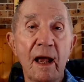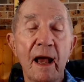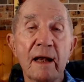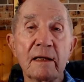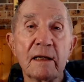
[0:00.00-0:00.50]

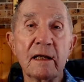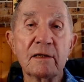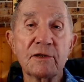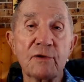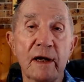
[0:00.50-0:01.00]
and
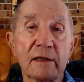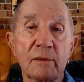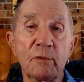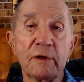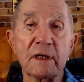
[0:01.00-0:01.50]
illustrate
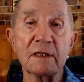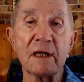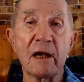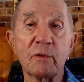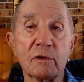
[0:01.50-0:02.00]
them with
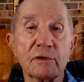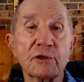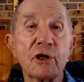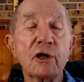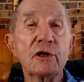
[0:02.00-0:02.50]

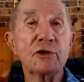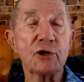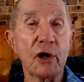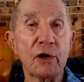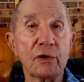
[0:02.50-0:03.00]
examples
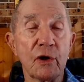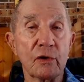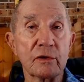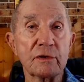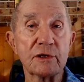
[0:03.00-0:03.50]
shown
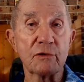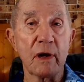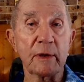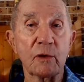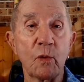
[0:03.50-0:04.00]
on
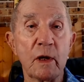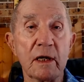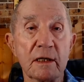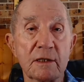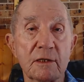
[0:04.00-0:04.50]
ceramic
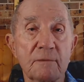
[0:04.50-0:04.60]
wares.